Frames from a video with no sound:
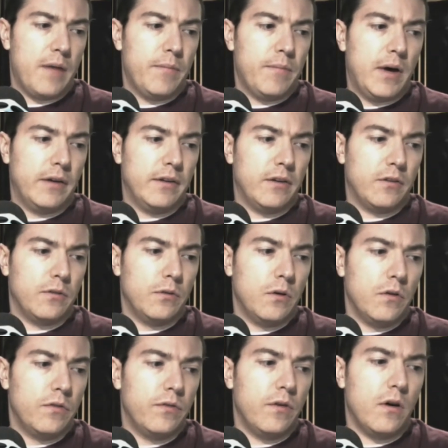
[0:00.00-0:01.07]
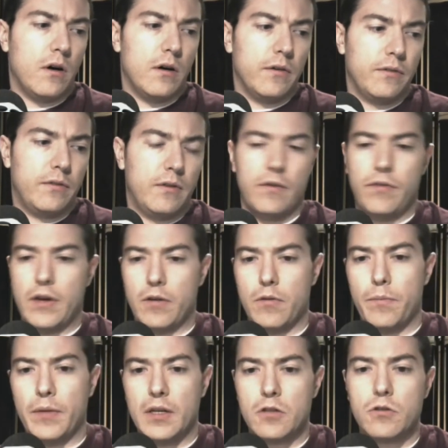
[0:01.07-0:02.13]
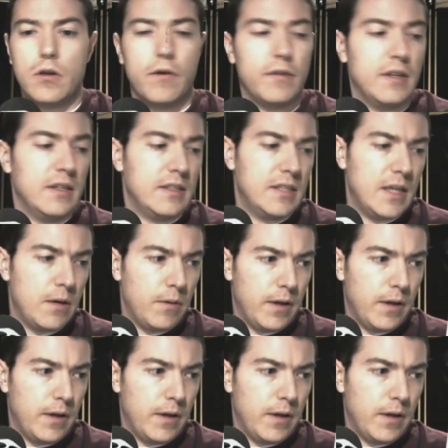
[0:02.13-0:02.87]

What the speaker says: the roof of the Federal Ministry of the Interior.